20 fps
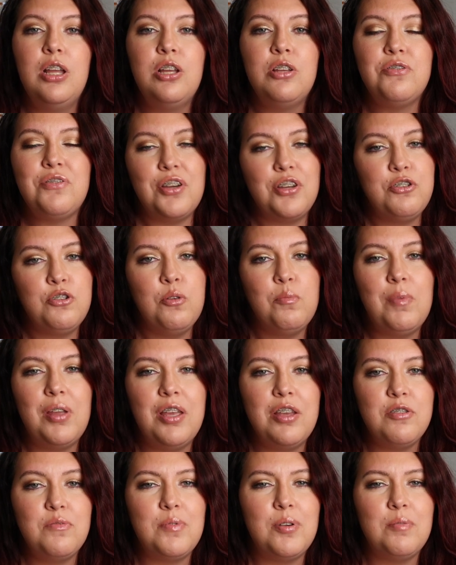So I told my
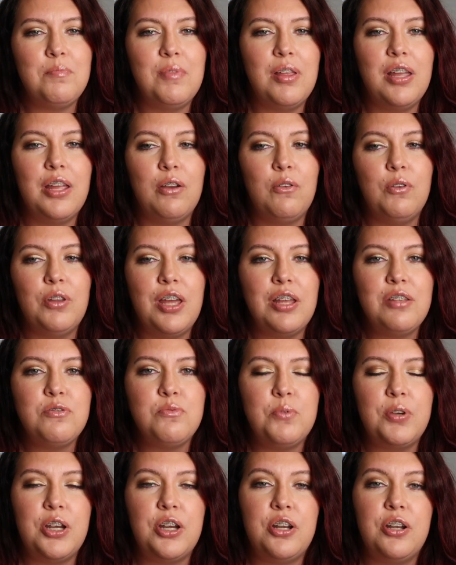husband, I'm like, well, that's
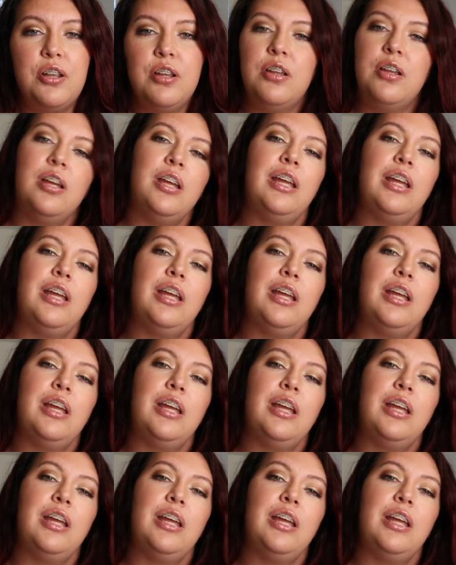weird.